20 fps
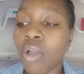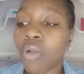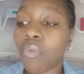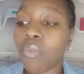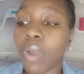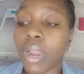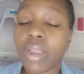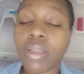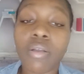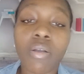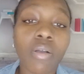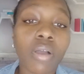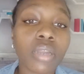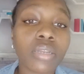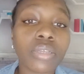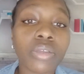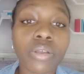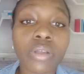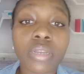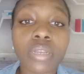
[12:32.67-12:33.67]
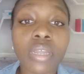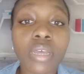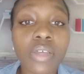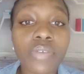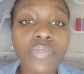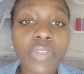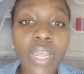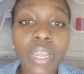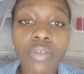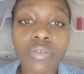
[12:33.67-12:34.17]
Work on your
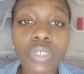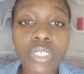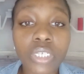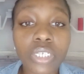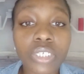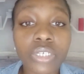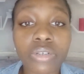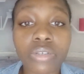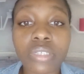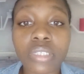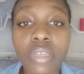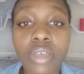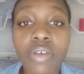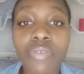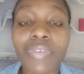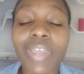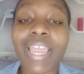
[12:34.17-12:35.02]
love languages yourself,